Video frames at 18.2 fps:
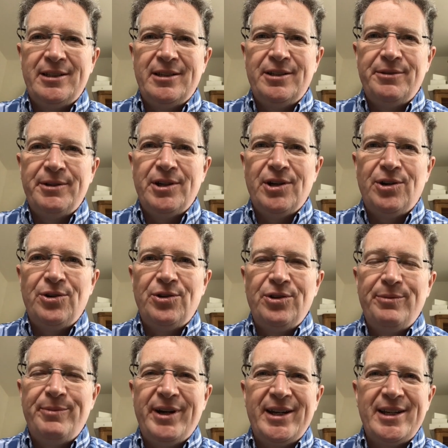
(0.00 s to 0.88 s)
to doing all
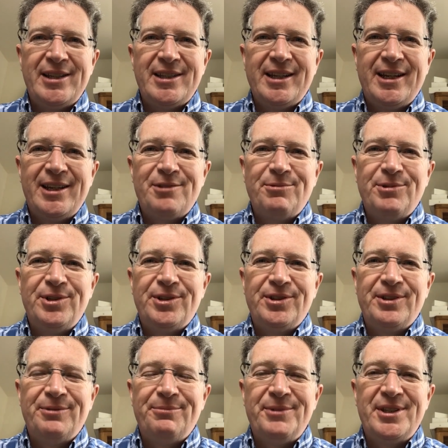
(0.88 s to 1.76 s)
the bite-sized
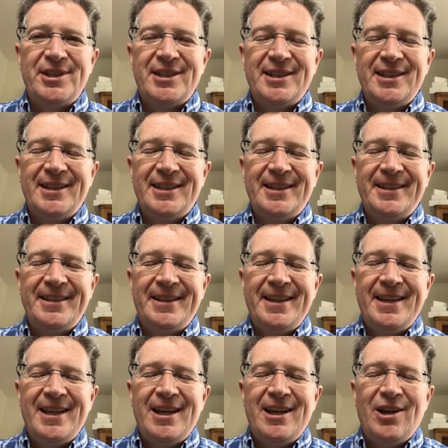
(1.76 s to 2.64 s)
work that Mr.
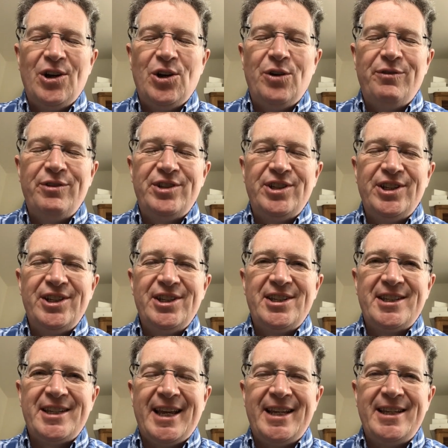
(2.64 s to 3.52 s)
Overton
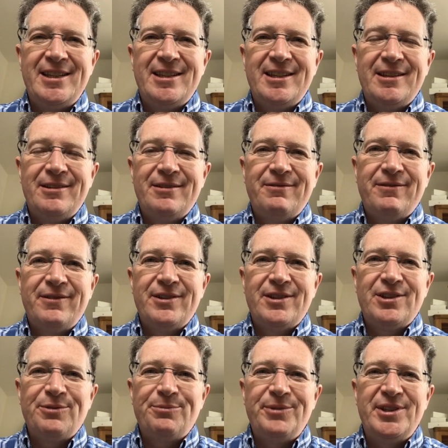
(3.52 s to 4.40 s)
has sent, and for
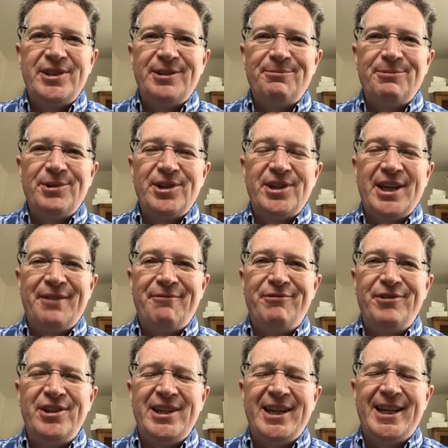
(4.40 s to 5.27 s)
submitting work
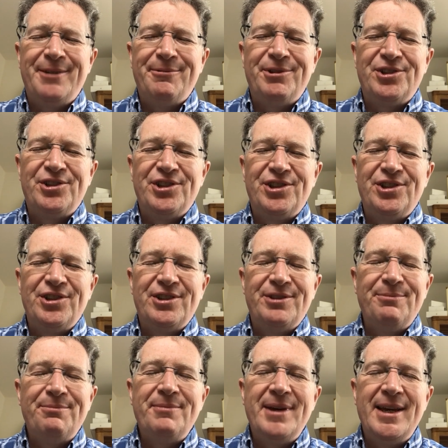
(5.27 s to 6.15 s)
every day, which is
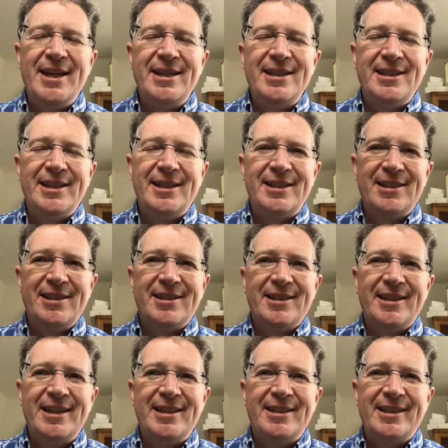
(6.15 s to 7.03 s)
just amazing to
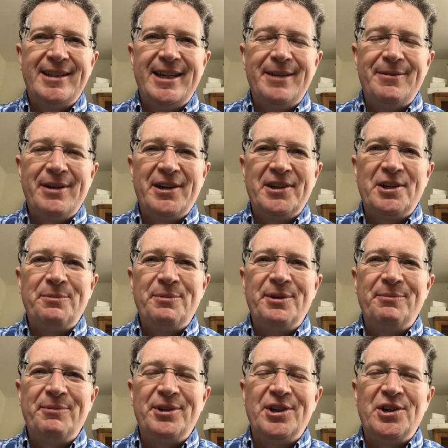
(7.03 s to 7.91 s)
see, to keep that
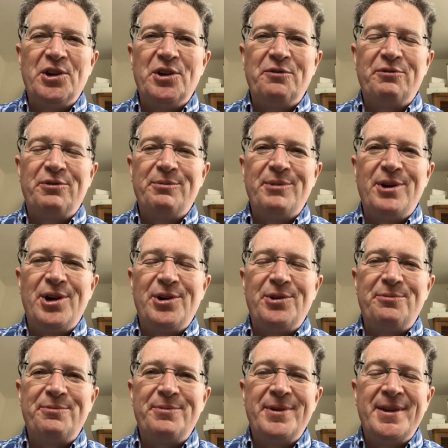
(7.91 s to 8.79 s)
commitment going from
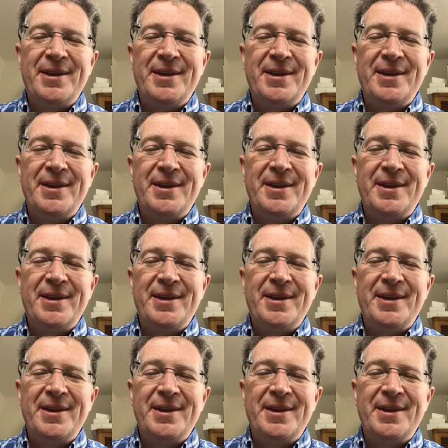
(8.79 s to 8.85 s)
home.